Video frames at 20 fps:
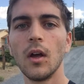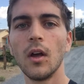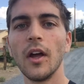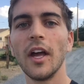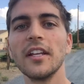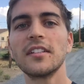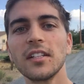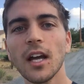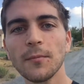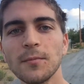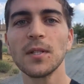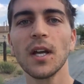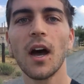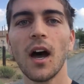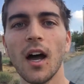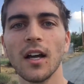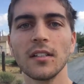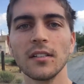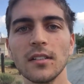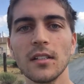It's up to
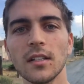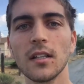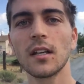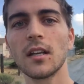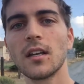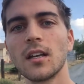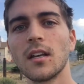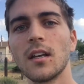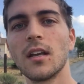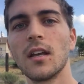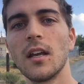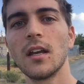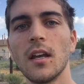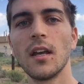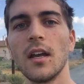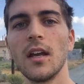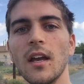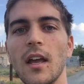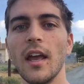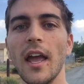us.
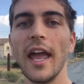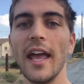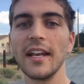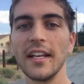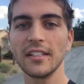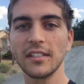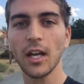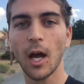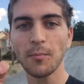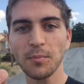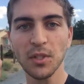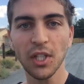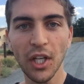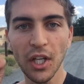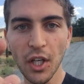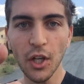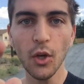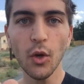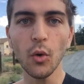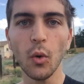It is up to
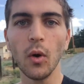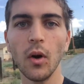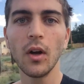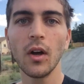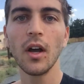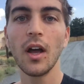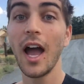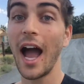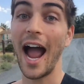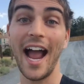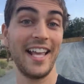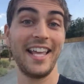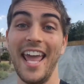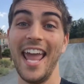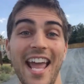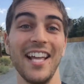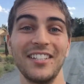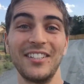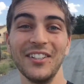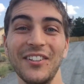you. I
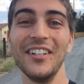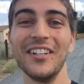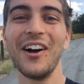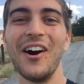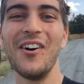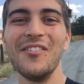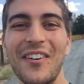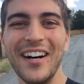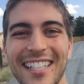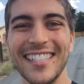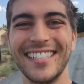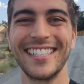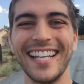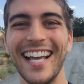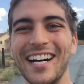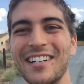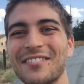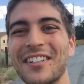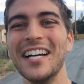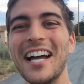can't do it all
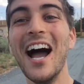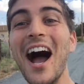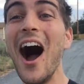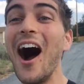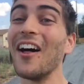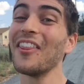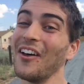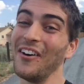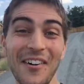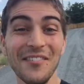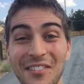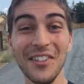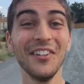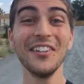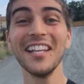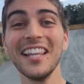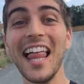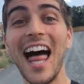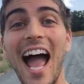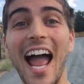myself, although I'm
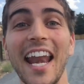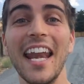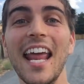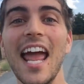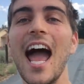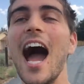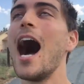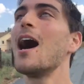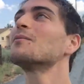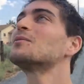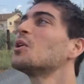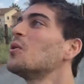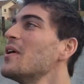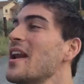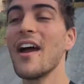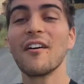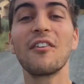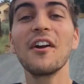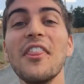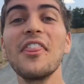doing a lot. I'm
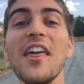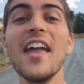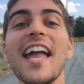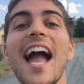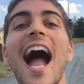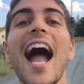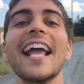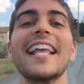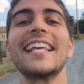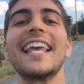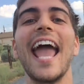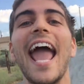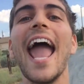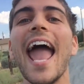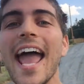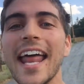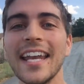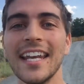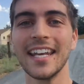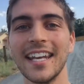doing everything I
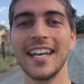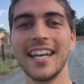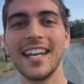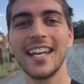can.